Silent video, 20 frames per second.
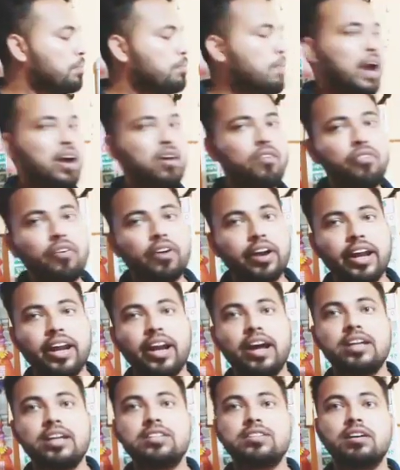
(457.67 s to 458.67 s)

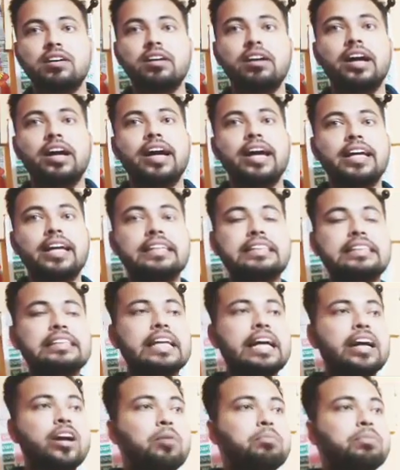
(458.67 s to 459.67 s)
biofertilizer
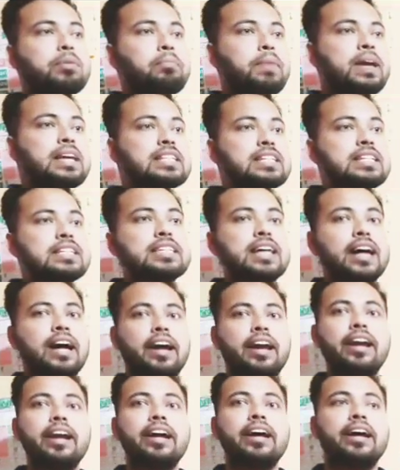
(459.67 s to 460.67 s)
instead of the
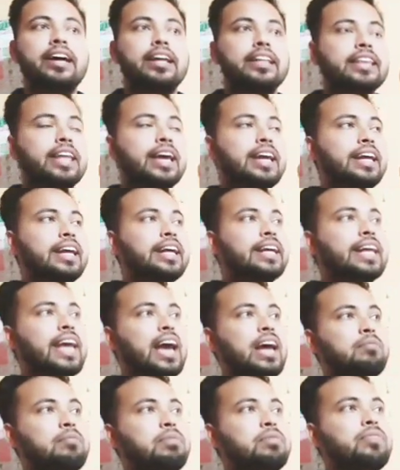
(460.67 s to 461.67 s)
pesticide, then it
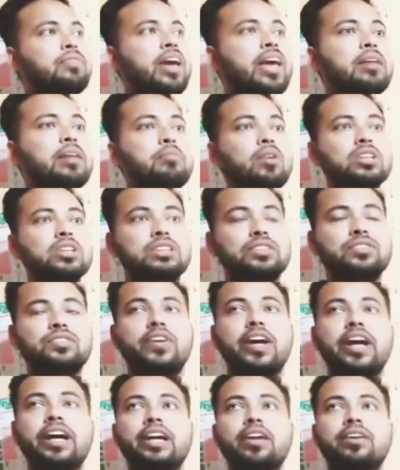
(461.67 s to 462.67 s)
can be very much
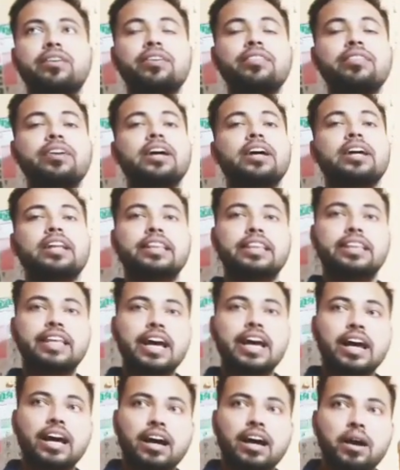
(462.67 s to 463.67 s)
effective
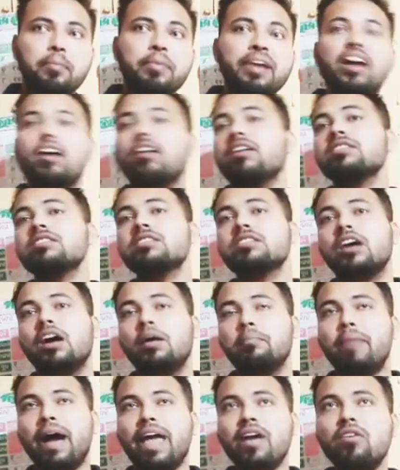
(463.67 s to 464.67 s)
because
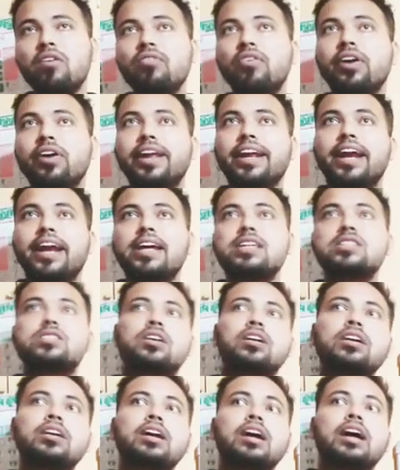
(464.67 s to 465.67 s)

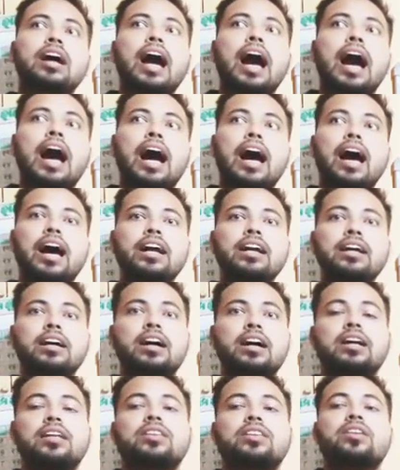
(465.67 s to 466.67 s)
biofertilizer are
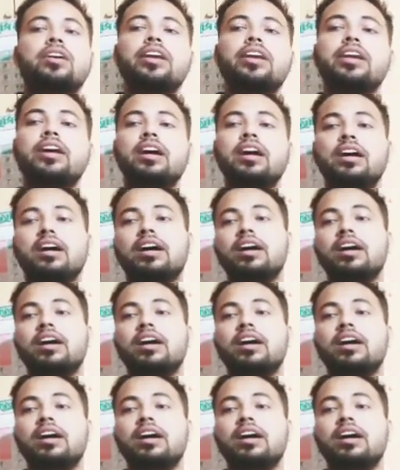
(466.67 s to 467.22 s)
the